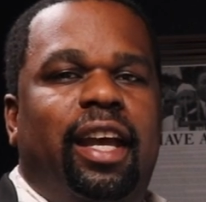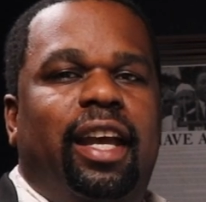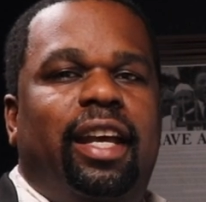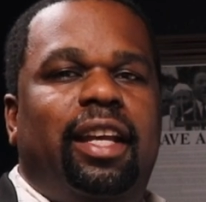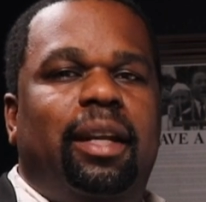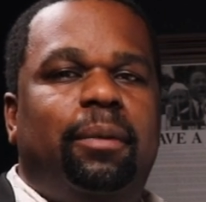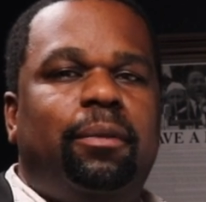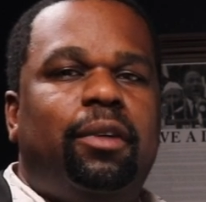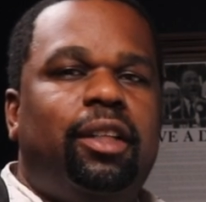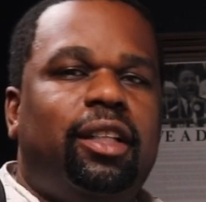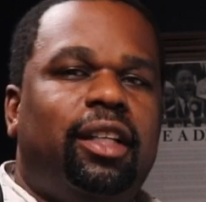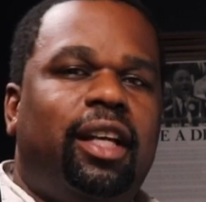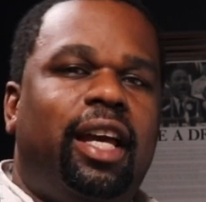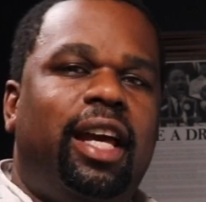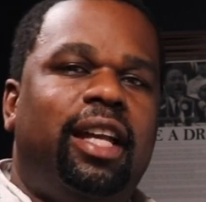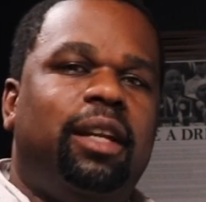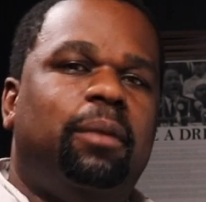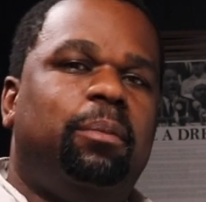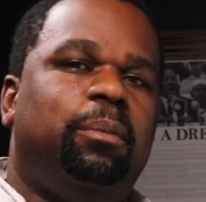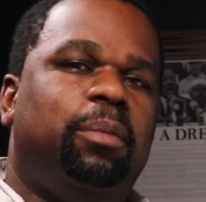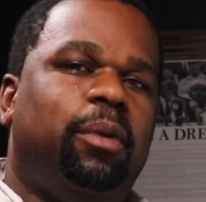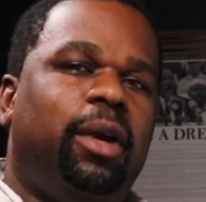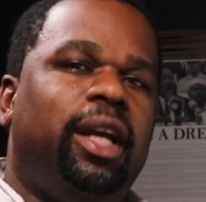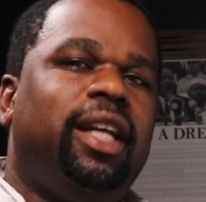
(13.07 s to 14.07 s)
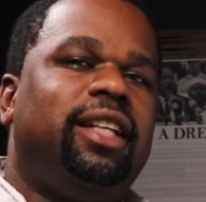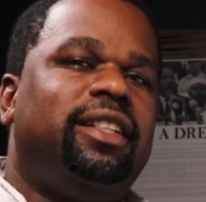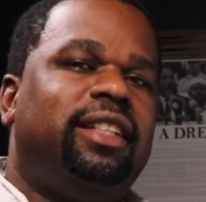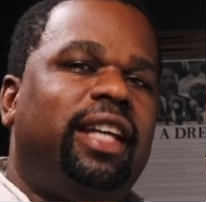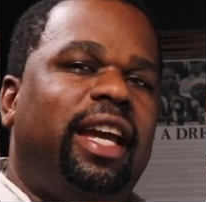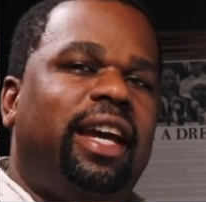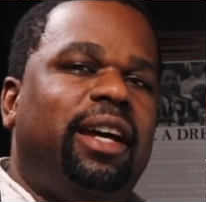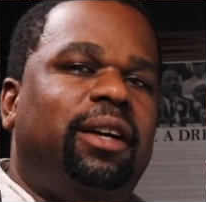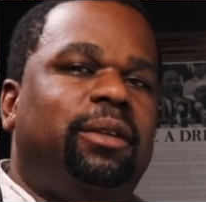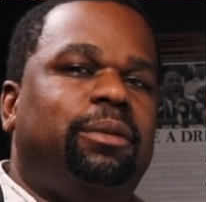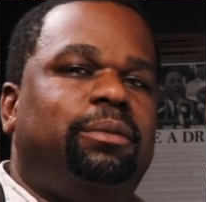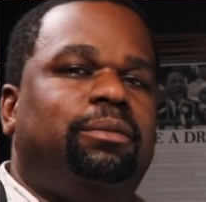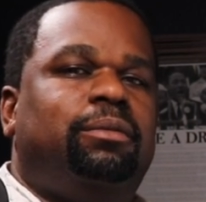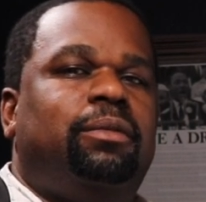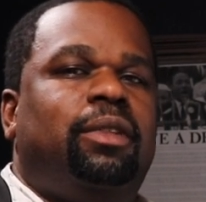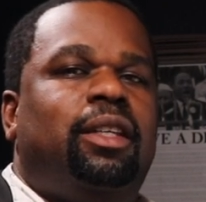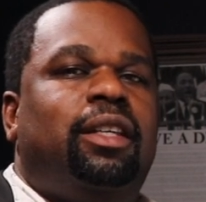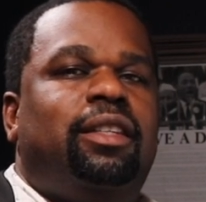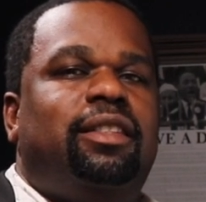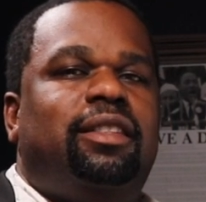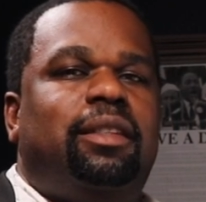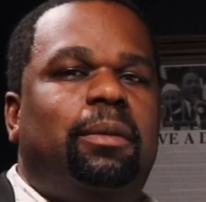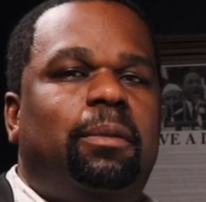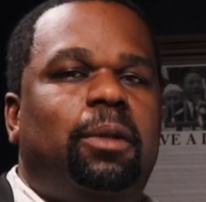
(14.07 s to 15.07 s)
and I'm going to kind of break down
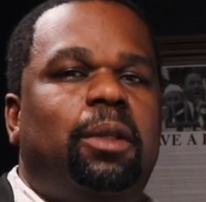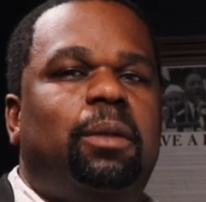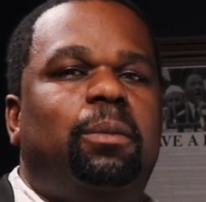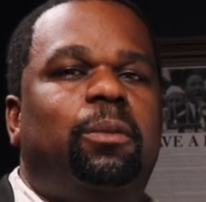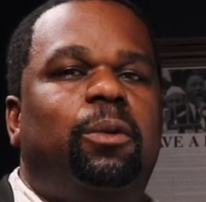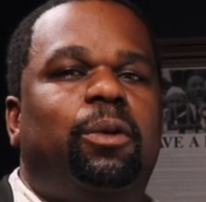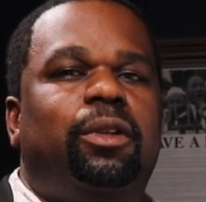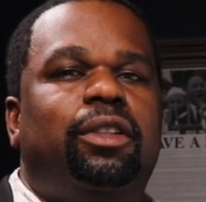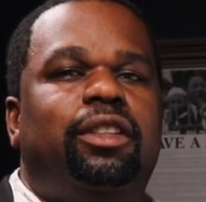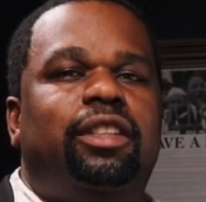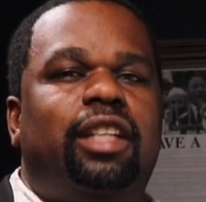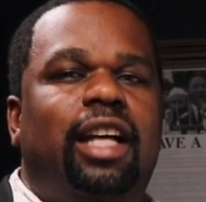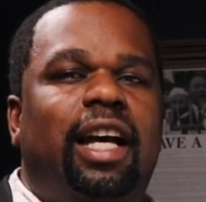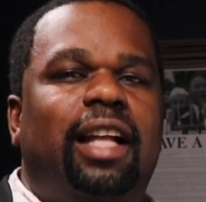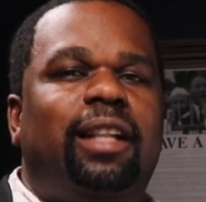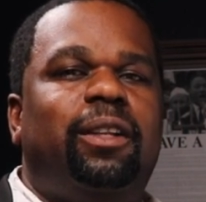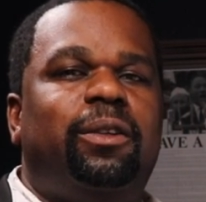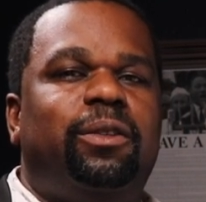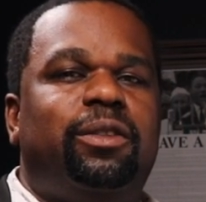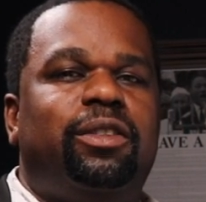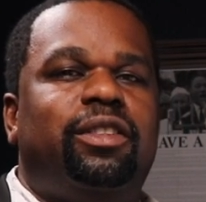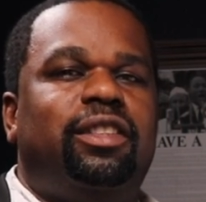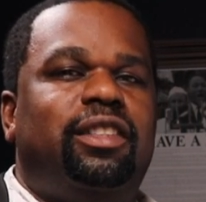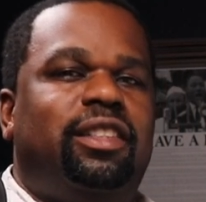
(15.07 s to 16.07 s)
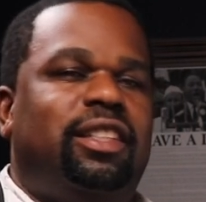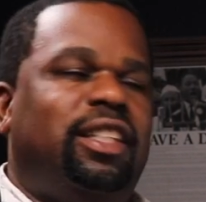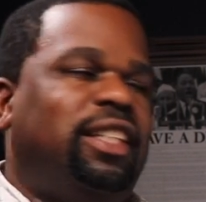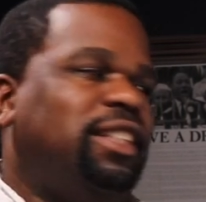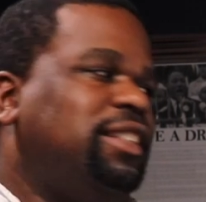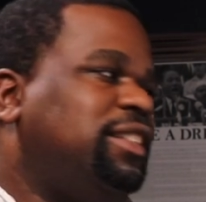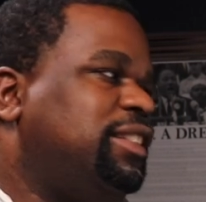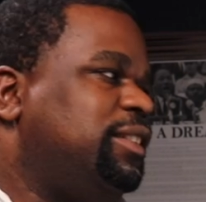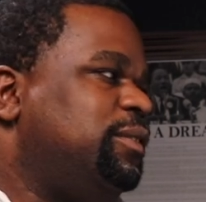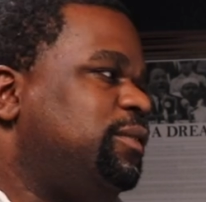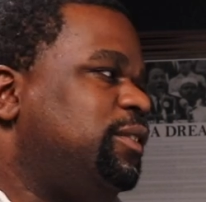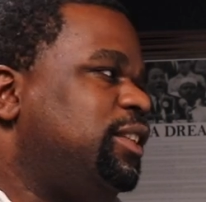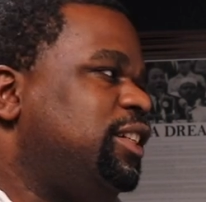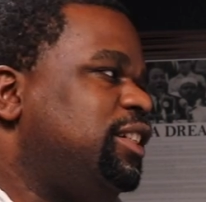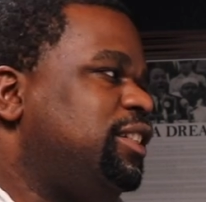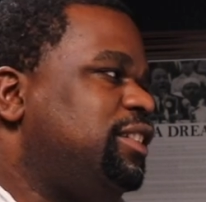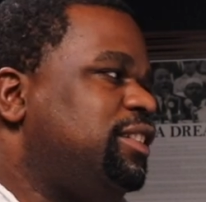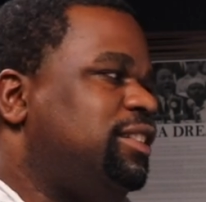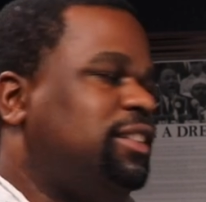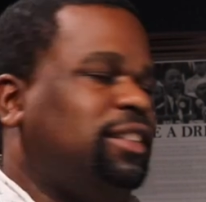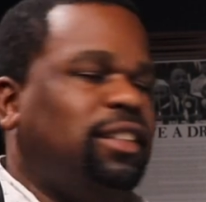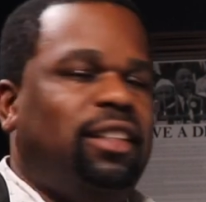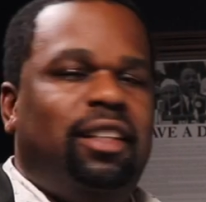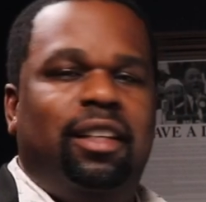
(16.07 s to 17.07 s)
some of the more dollars and cents of
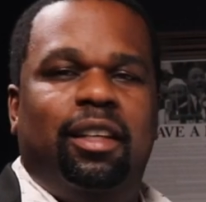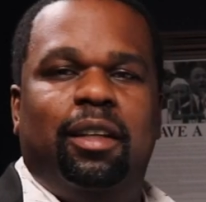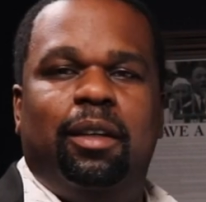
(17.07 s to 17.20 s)
this